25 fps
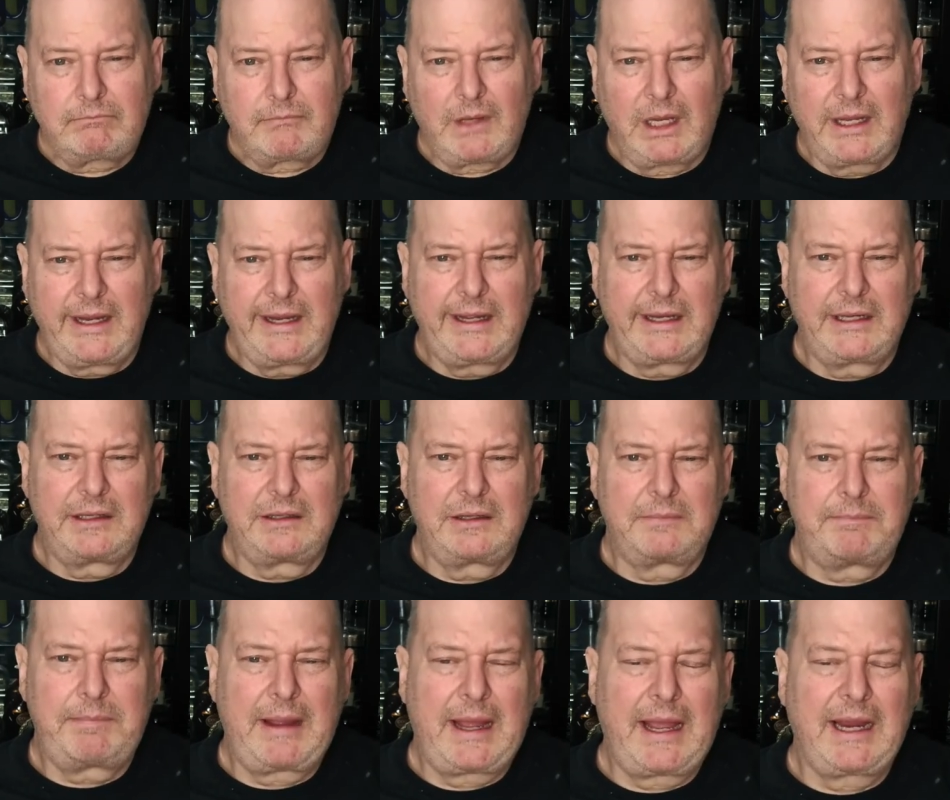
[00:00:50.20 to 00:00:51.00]

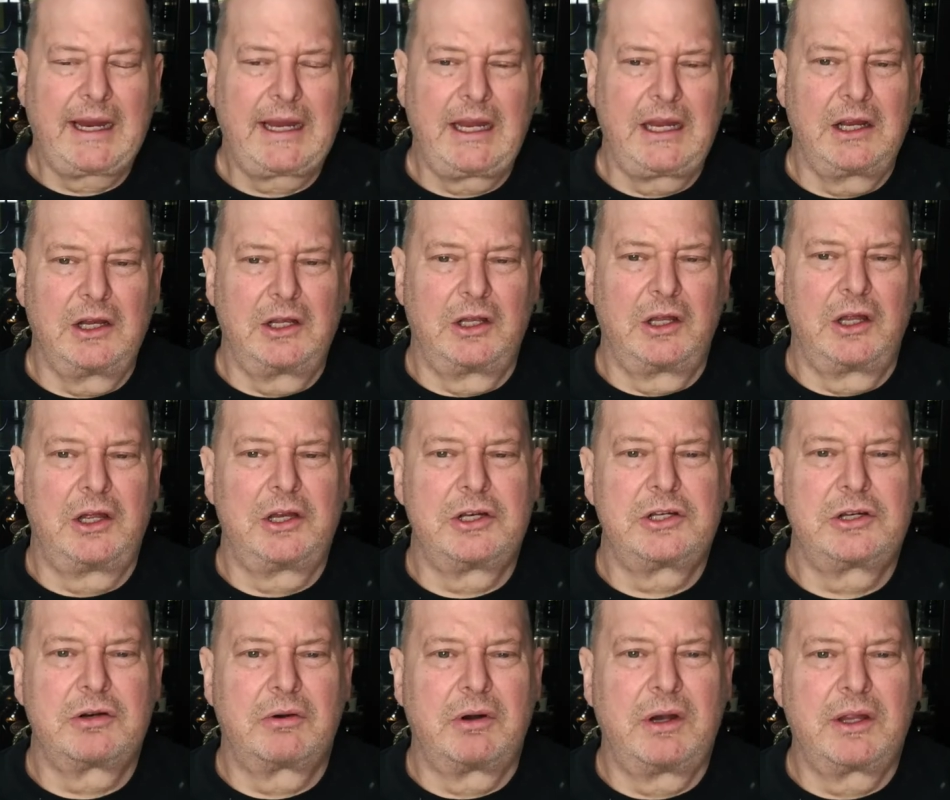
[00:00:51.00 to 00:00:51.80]
and packing a
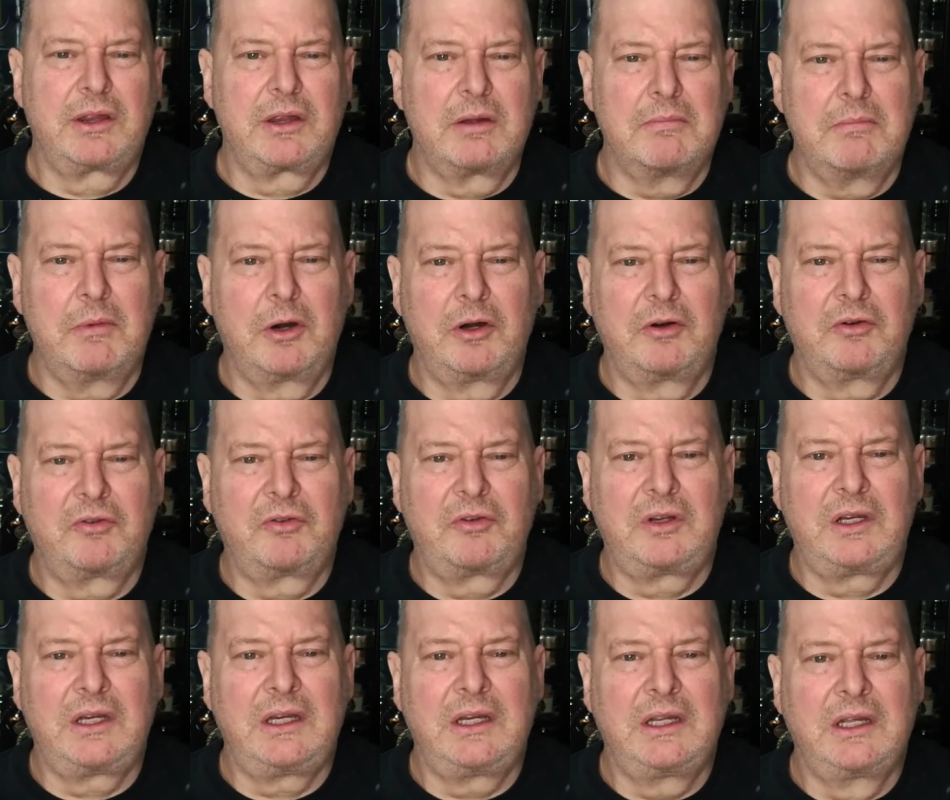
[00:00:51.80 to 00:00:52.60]
lunch, are at the
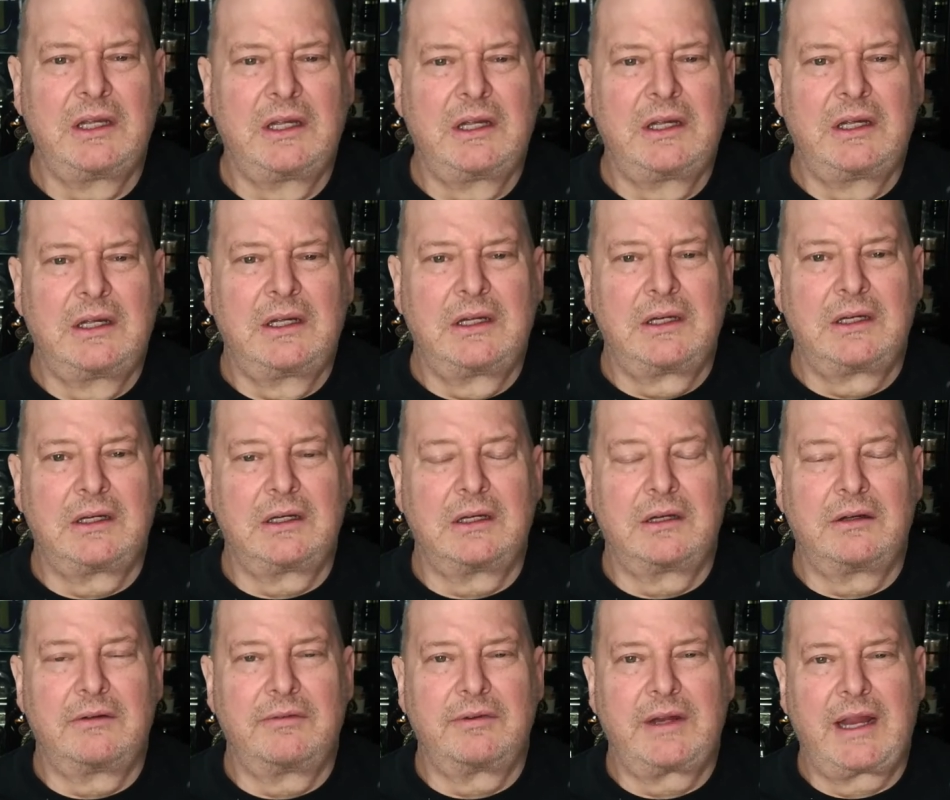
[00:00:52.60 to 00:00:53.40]
mercy
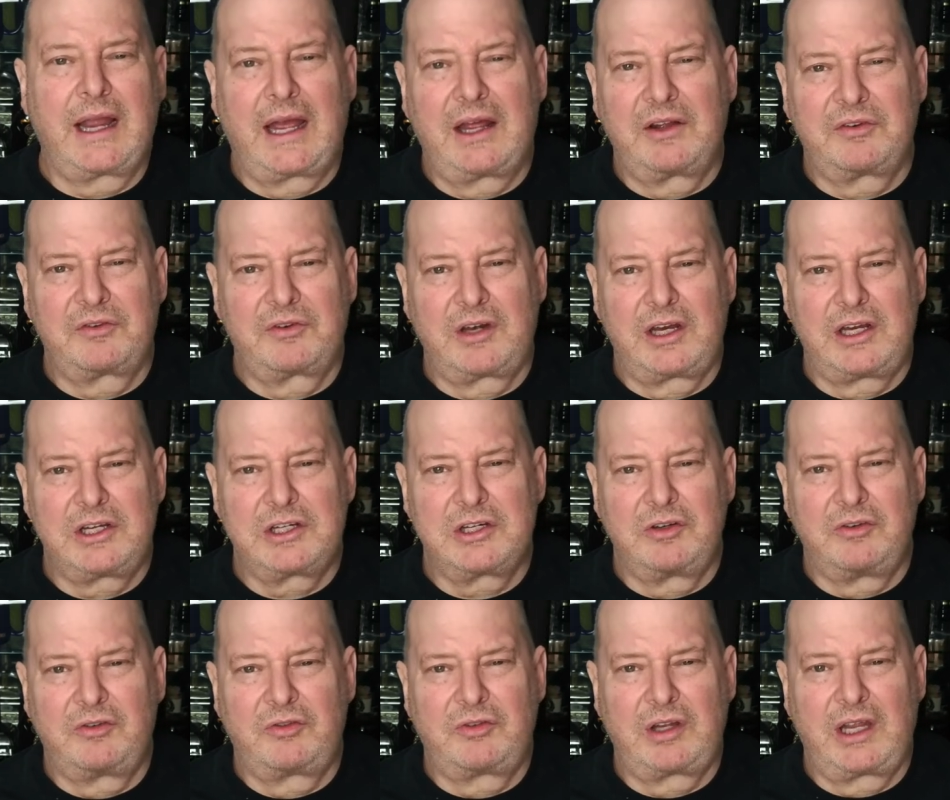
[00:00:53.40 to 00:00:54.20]
of gas
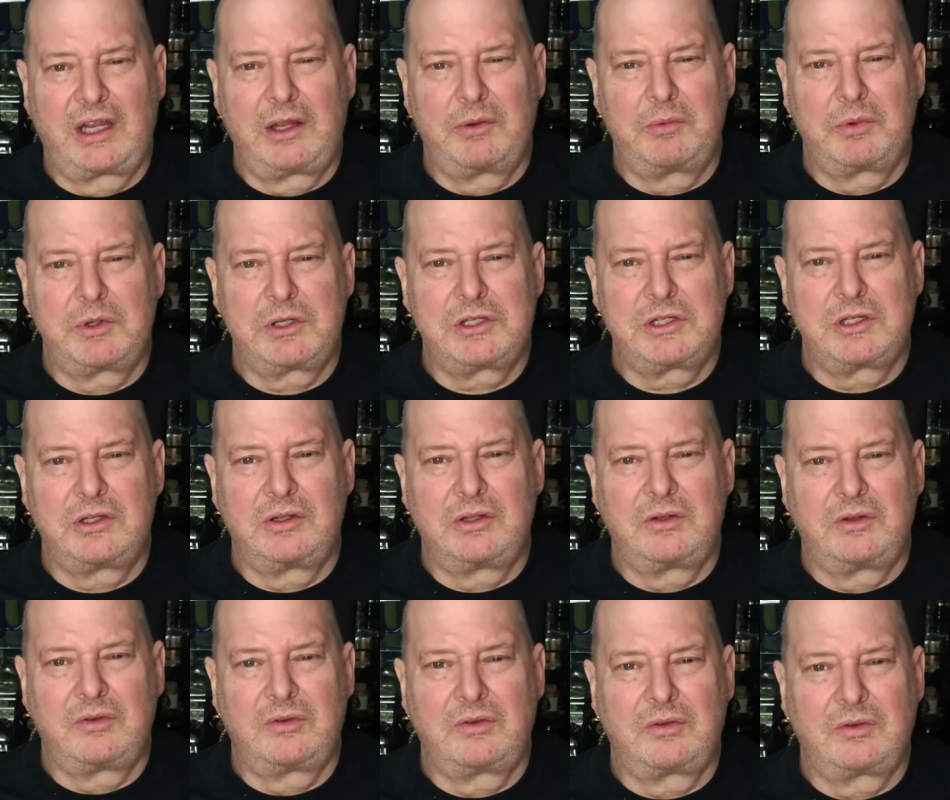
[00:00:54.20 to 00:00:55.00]
station
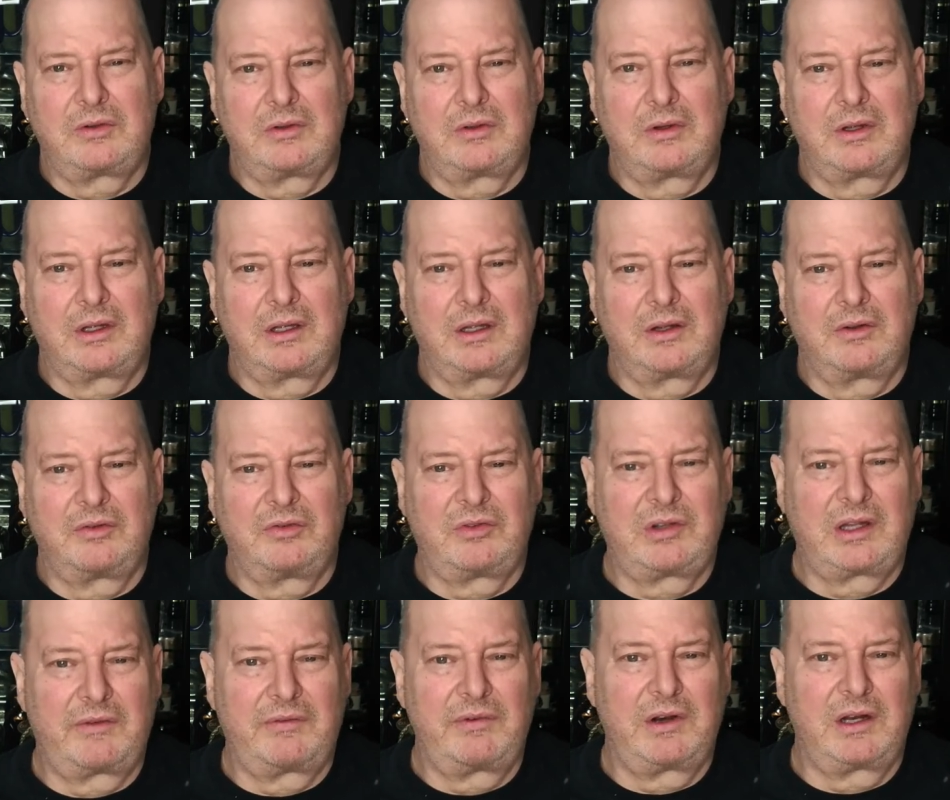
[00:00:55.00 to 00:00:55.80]
sandwiches, uh,
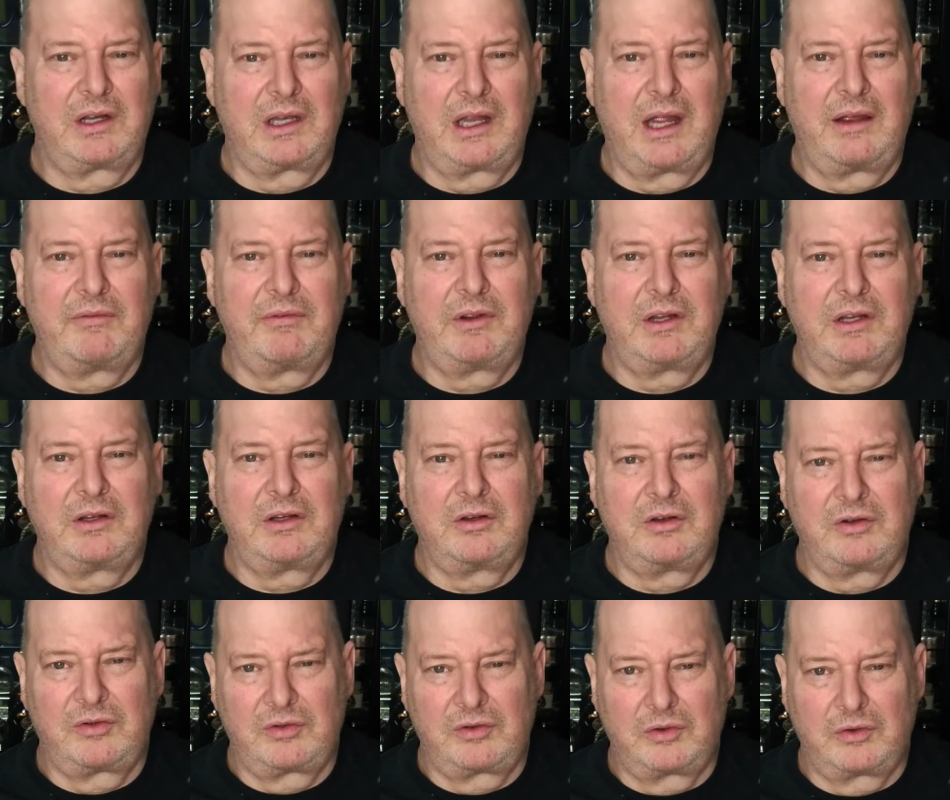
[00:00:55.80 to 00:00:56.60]

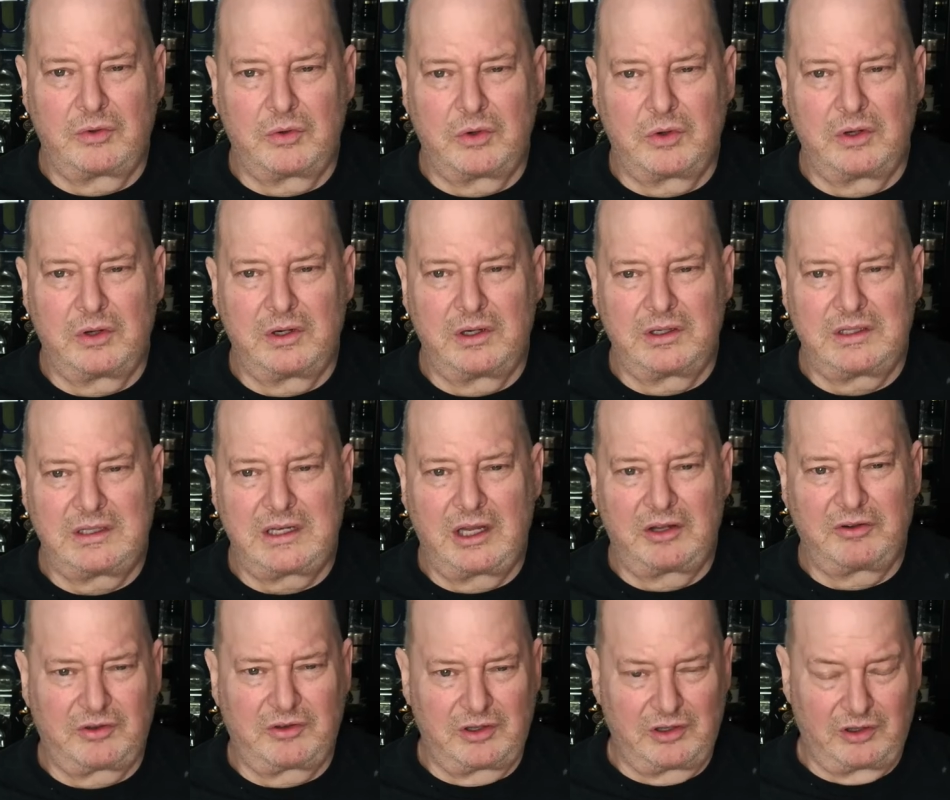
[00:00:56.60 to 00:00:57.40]
7-Elevens, or
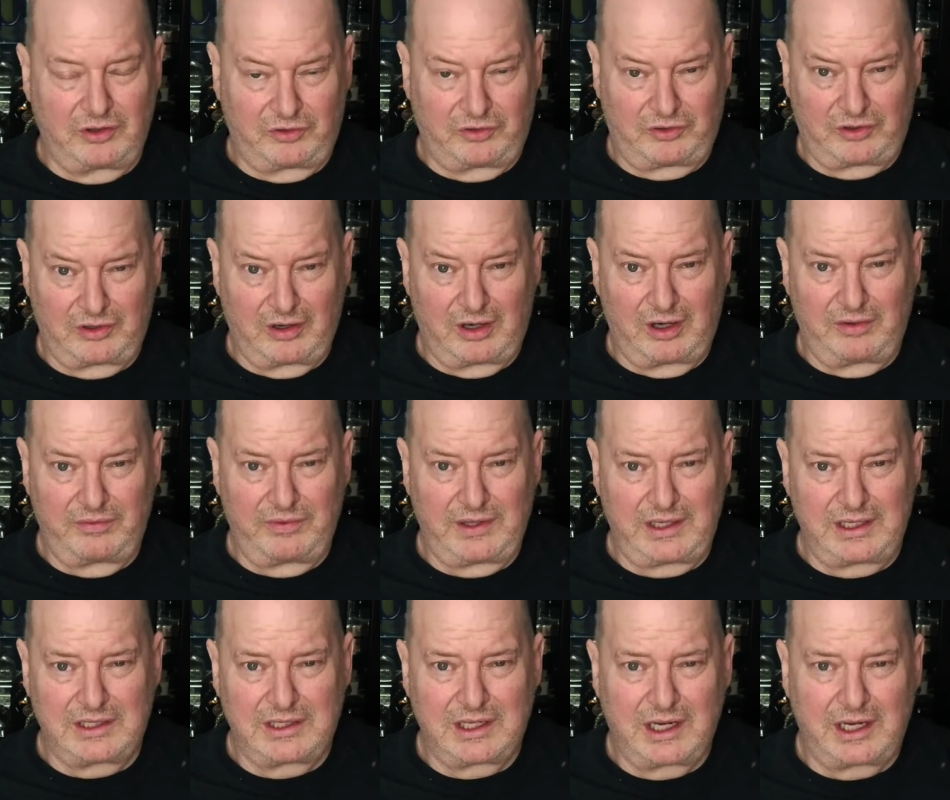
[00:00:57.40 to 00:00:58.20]
destined to starve
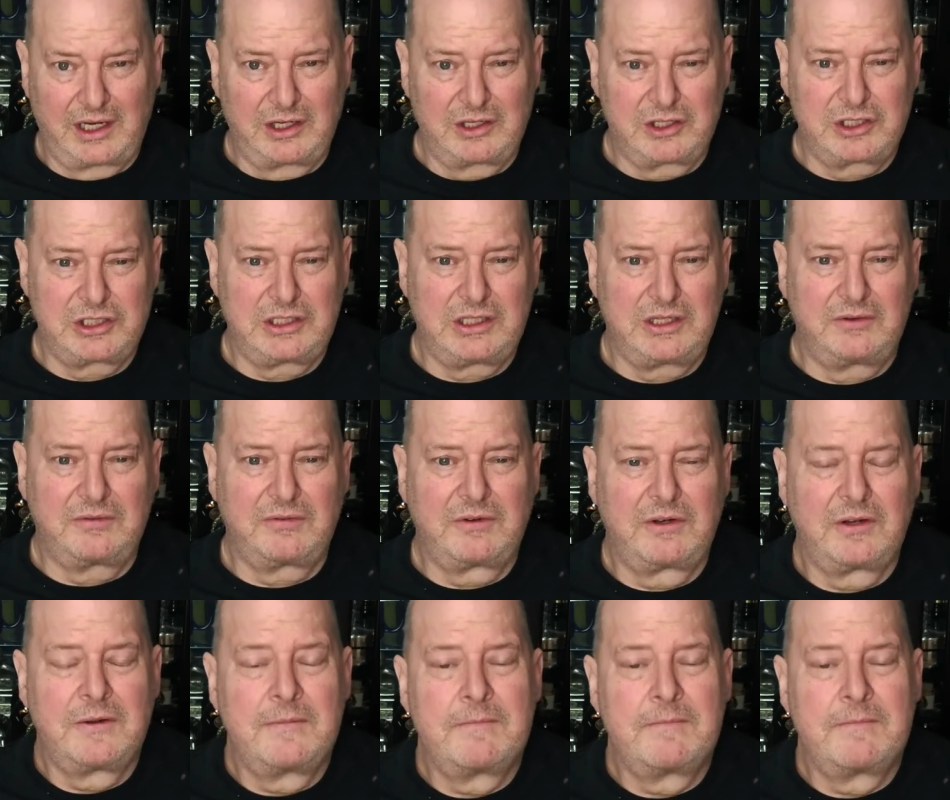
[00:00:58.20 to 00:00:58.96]
the entire shift.